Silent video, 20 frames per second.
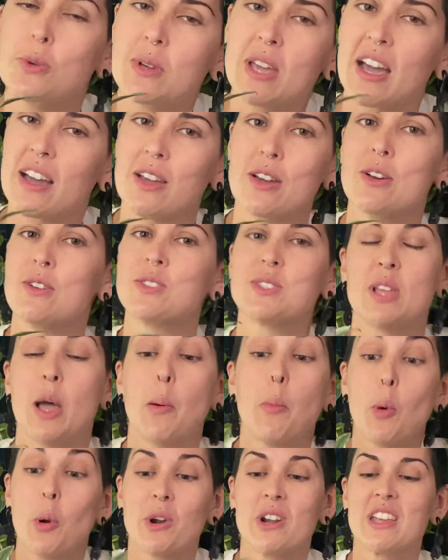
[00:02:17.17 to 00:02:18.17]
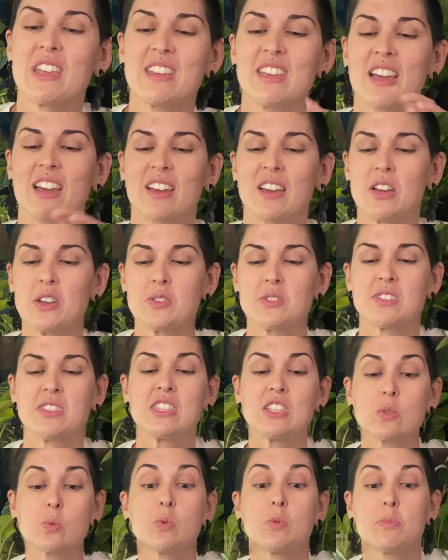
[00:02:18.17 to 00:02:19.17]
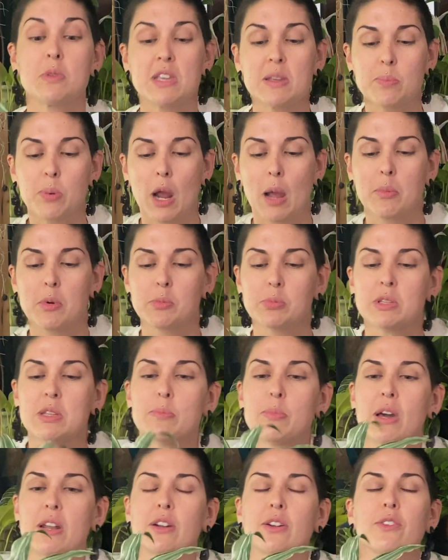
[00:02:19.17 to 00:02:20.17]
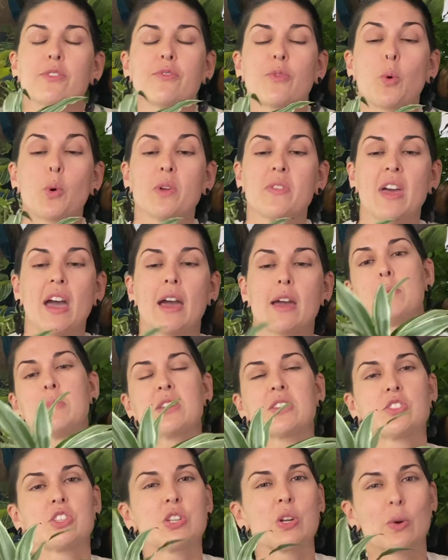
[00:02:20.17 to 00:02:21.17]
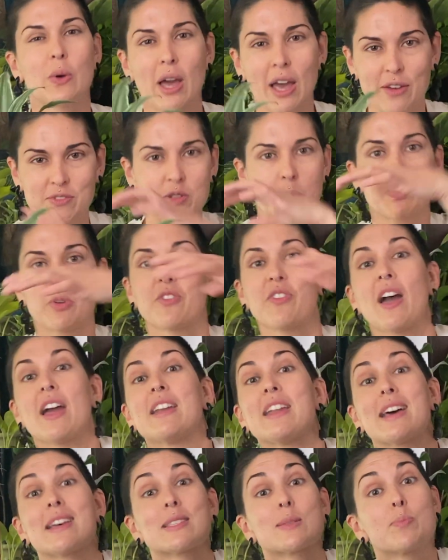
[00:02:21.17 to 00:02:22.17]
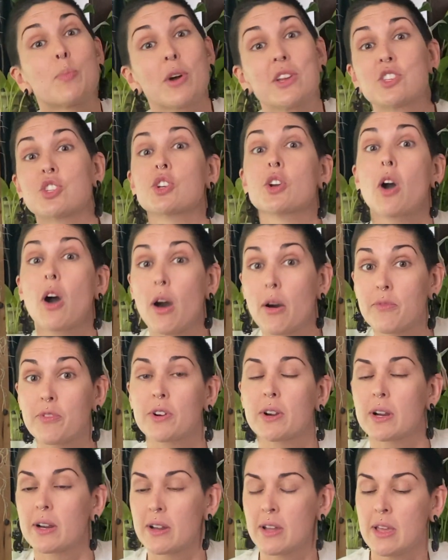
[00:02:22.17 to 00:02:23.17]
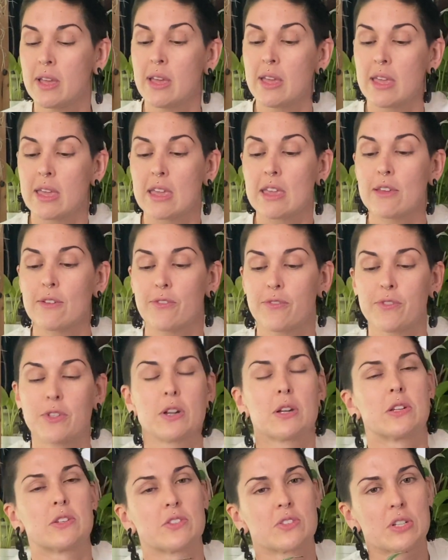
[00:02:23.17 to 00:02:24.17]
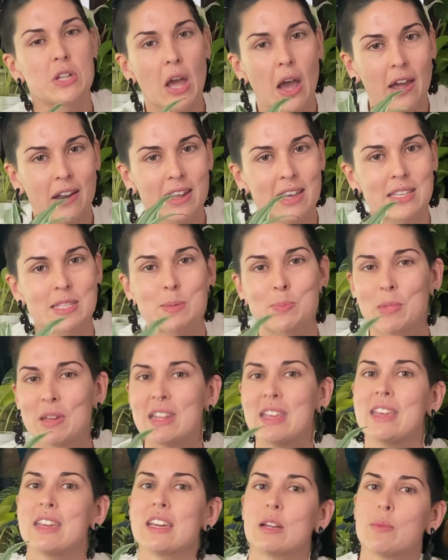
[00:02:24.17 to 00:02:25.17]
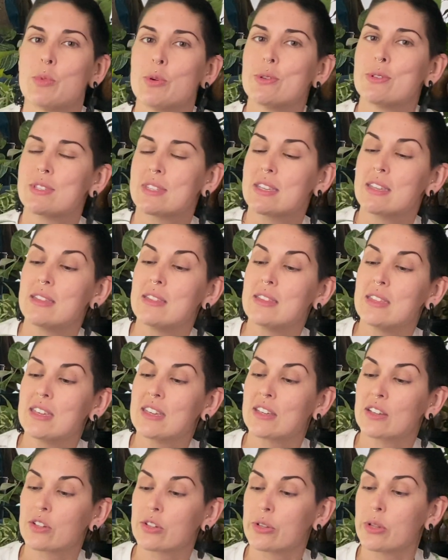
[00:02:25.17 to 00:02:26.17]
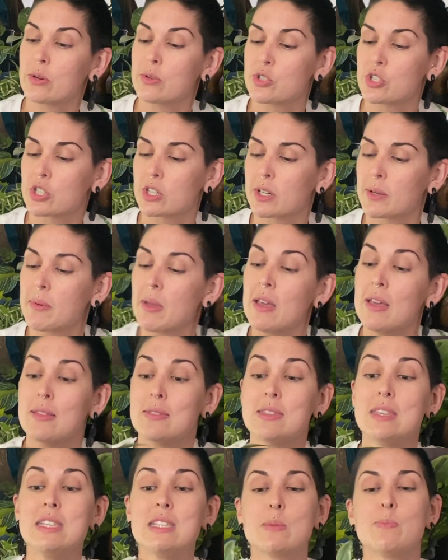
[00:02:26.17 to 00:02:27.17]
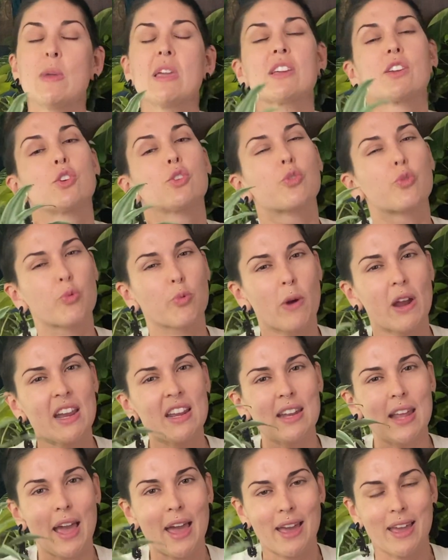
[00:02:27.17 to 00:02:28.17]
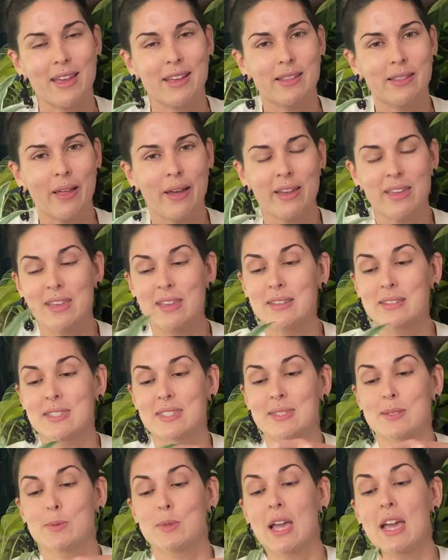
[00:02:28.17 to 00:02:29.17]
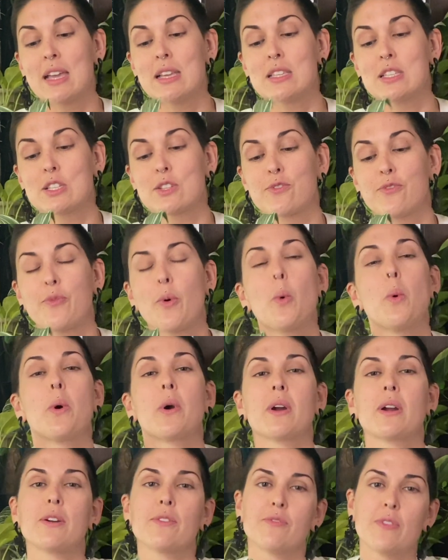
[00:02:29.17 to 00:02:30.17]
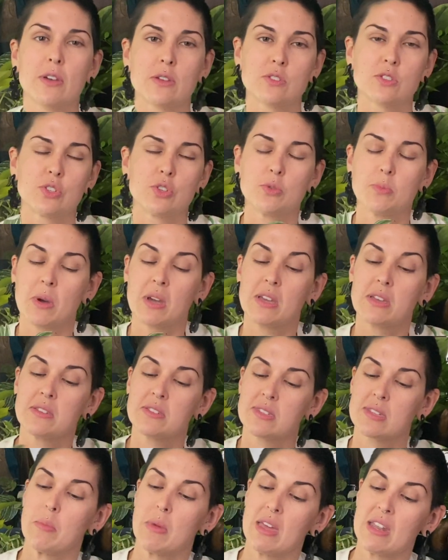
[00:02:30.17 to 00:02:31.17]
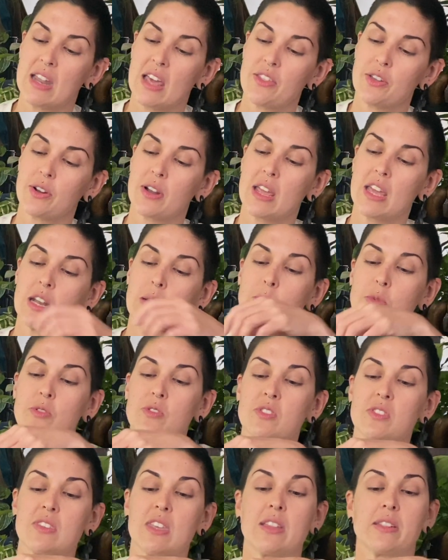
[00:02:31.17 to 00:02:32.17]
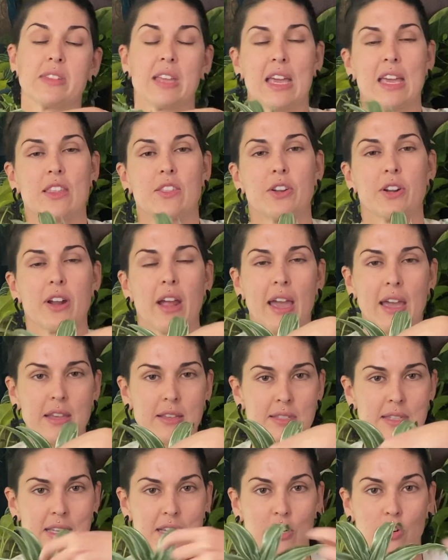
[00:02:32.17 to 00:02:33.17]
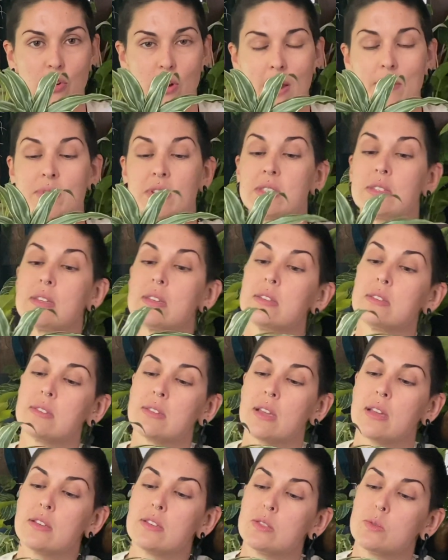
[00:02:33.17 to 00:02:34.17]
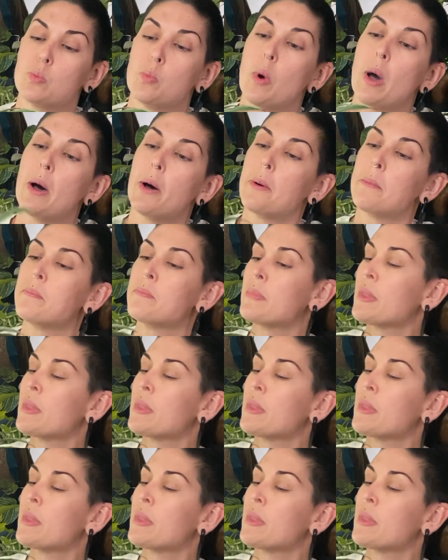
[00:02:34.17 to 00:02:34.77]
geckos, not mourning geckos, these would be probably better for that, because you don't have to provide as much cover if there's not as many animals in the enclosure. These make great egg laying sites for phalsumas and other animals that lay their eggs in crevices as well.